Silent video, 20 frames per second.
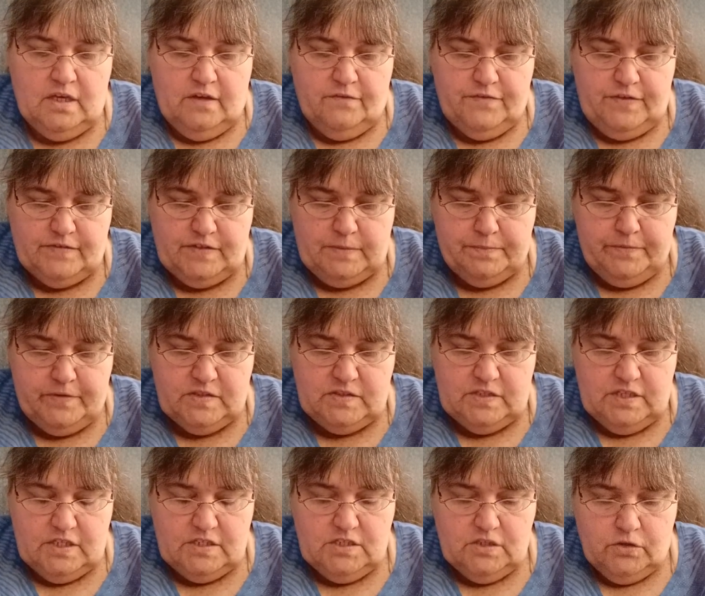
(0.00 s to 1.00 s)

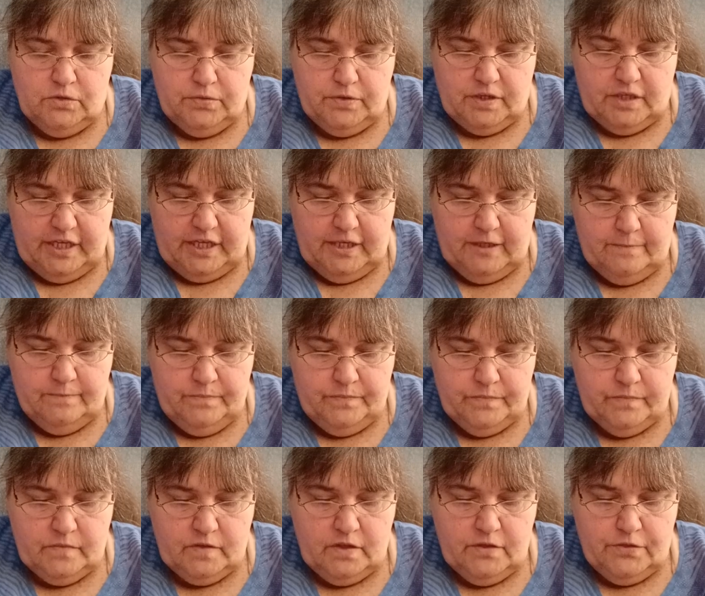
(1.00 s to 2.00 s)
50% acrylic,
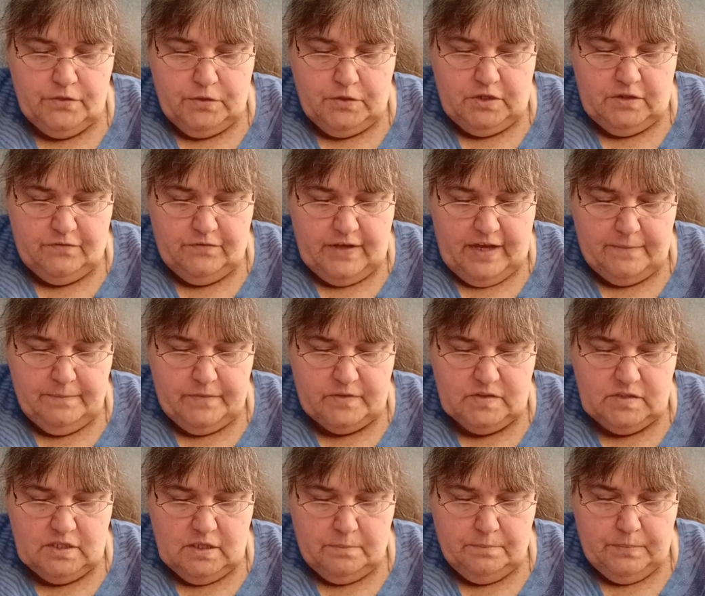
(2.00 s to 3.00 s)

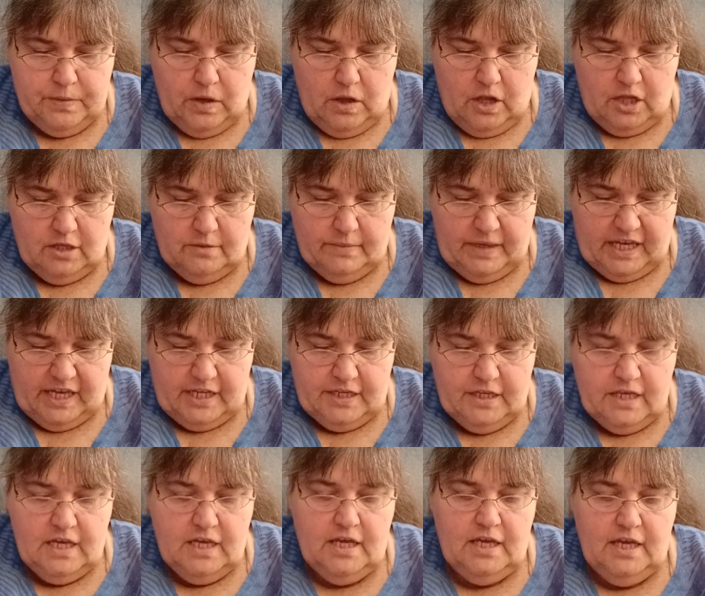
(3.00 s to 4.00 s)
35% polyamide,
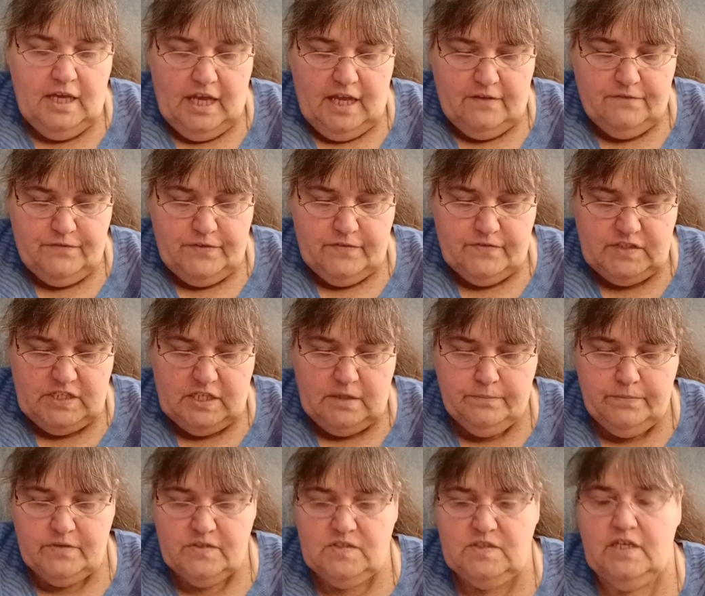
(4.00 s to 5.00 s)
and
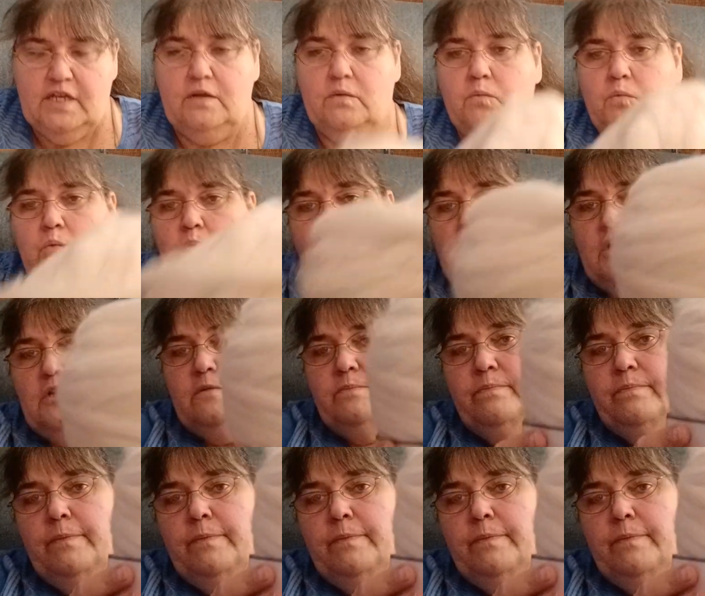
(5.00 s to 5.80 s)
15% wool.